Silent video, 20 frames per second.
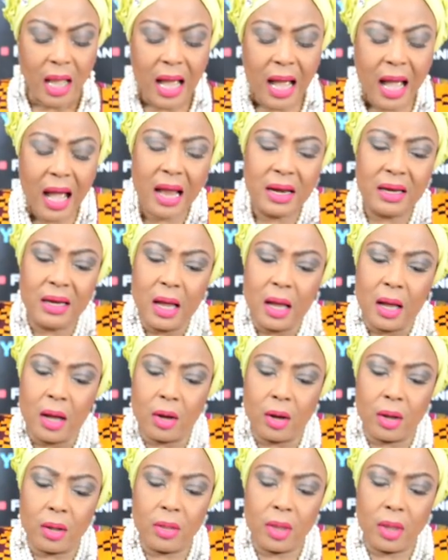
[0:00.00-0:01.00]
And
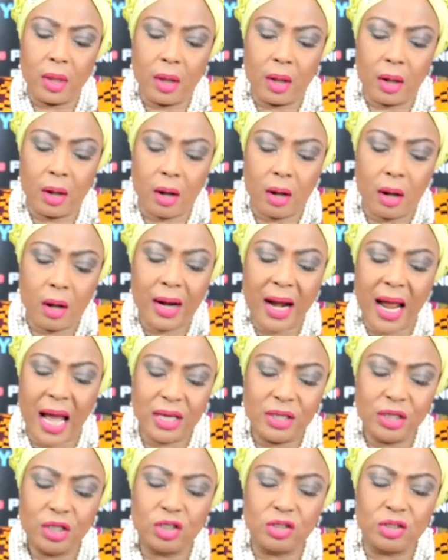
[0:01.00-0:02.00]
on our
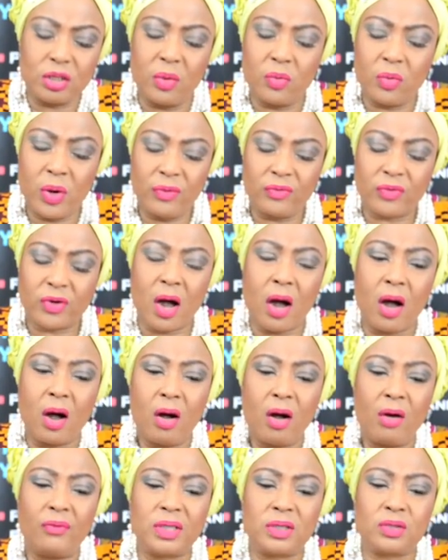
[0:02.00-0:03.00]
YouTube, we've got
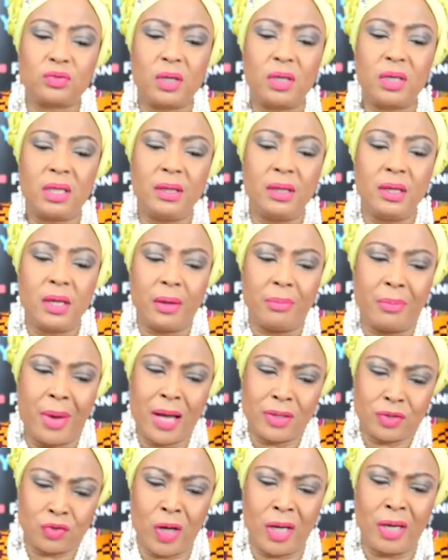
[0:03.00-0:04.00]
over 20,
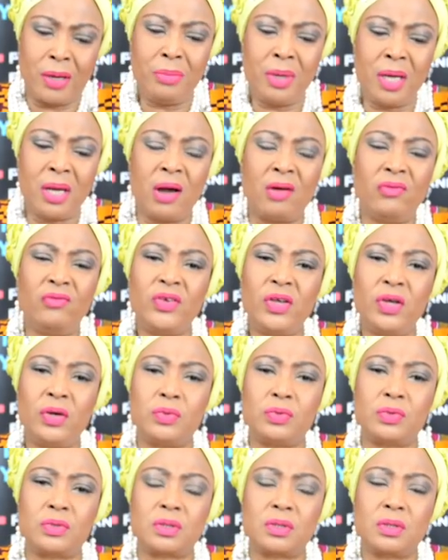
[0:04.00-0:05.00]
about 20 million
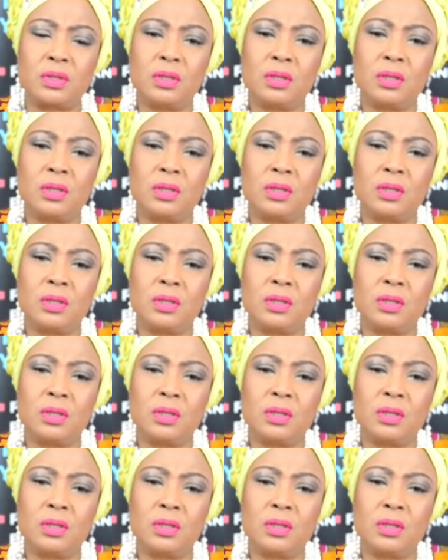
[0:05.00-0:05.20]
views.